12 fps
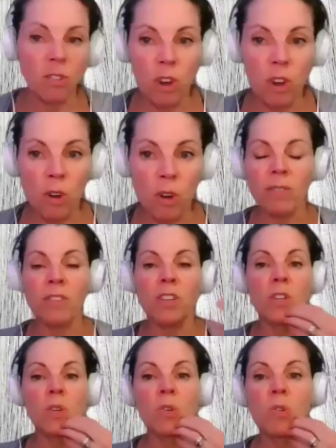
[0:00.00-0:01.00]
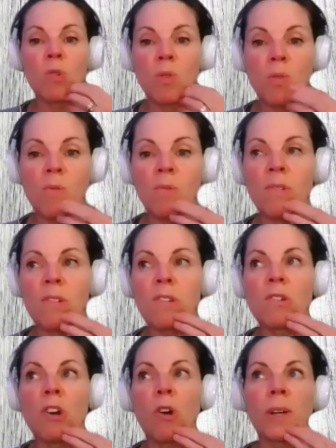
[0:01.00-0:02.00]
don't know if you
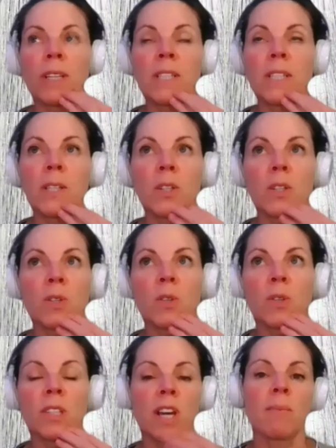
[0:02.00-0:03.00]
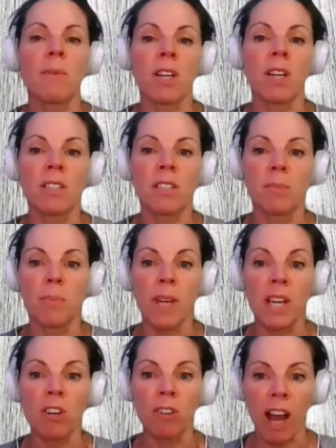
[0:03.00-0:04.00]
go into, because I'm on some
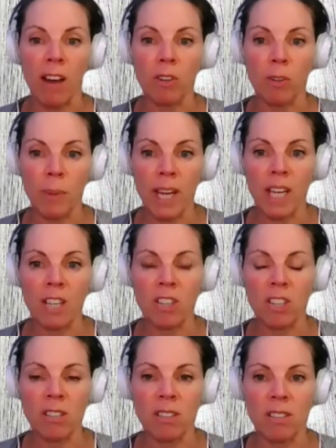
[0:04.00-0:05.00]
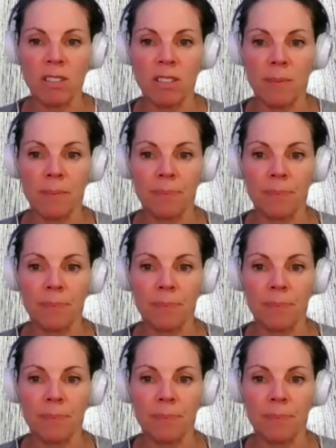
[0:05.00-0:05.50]
big gravel pages.